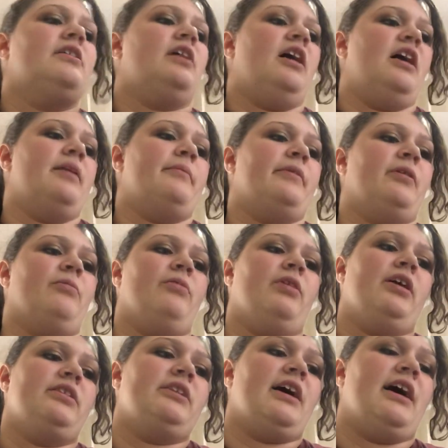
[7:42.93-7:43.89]

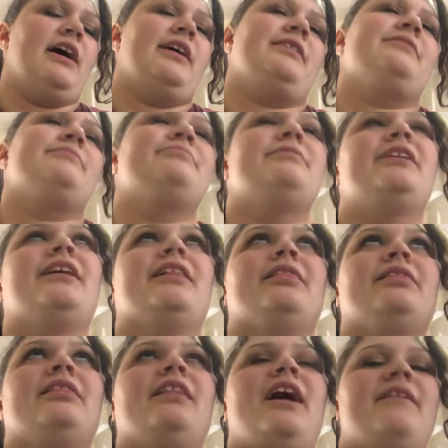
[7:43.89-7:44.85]
One that I'm
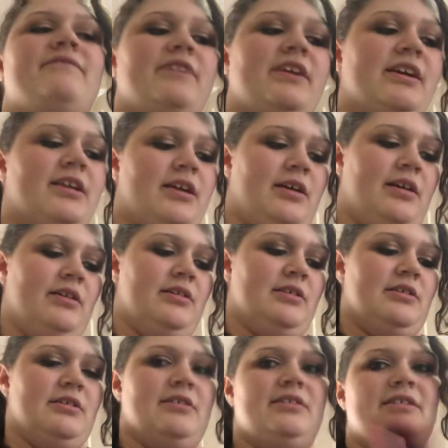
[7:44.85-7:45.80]
loving
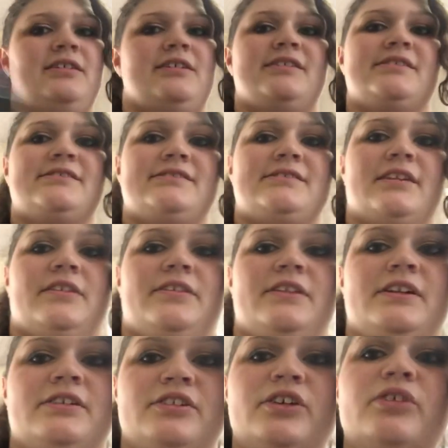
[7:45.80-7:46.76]
is
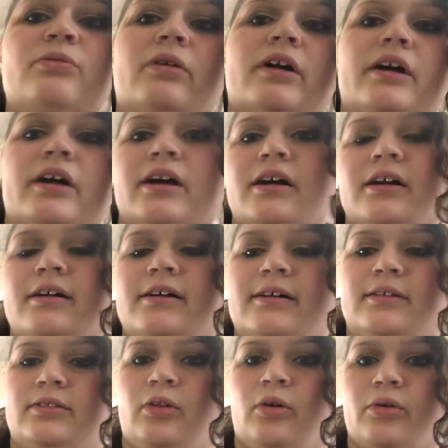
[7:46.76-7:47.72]
the newer
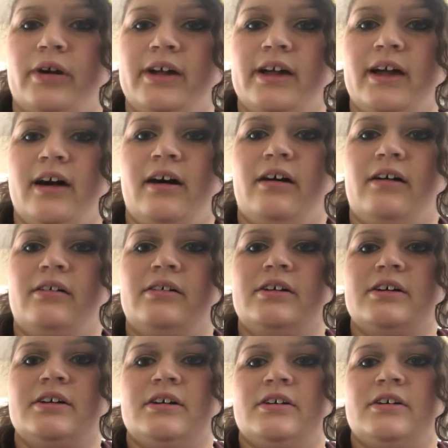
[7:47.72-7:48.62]
L'Oreal